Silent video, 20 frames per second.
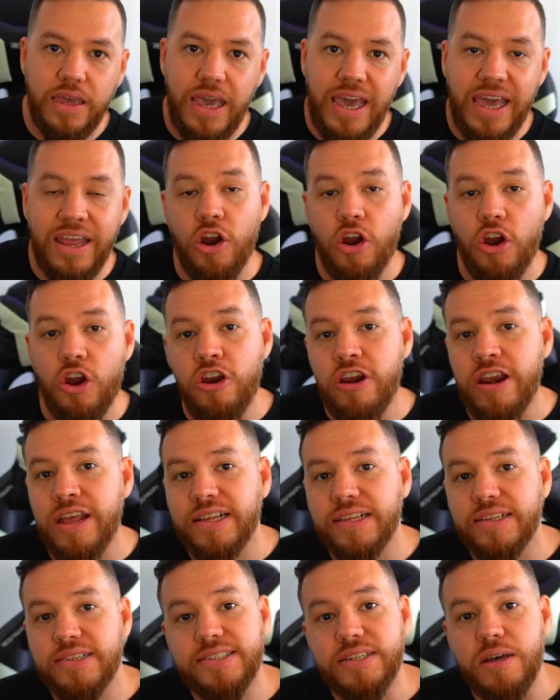and
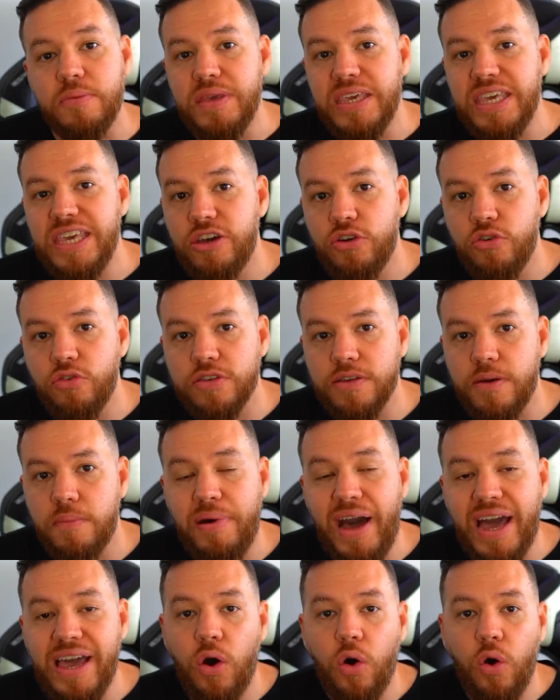earning some yield
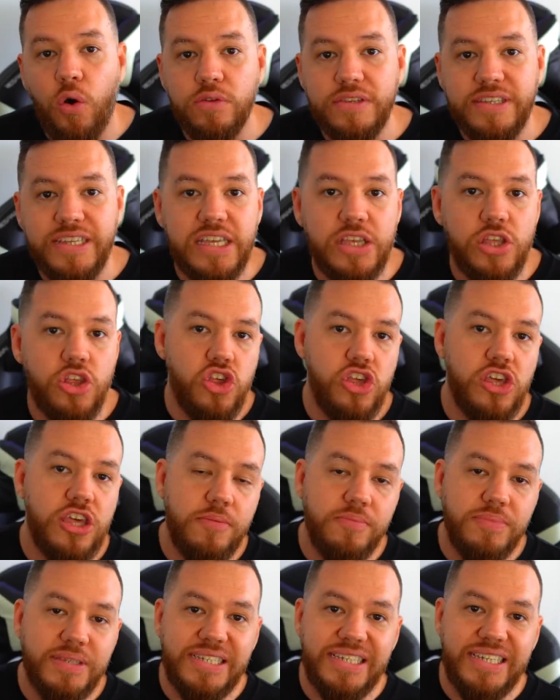by holding
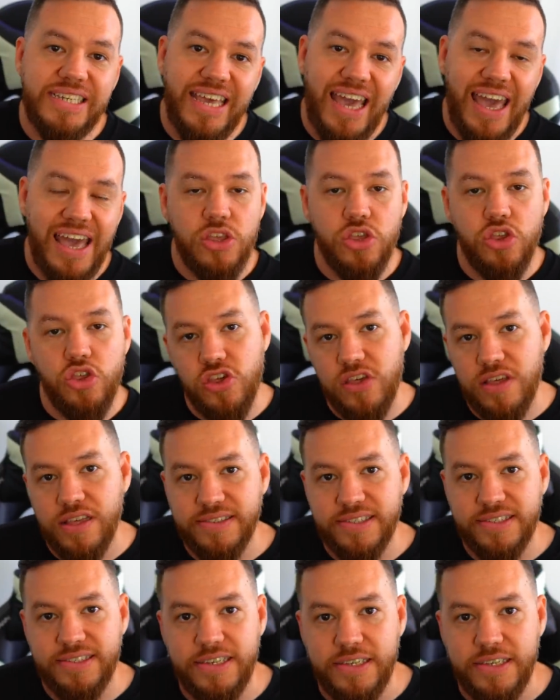GMT and GST.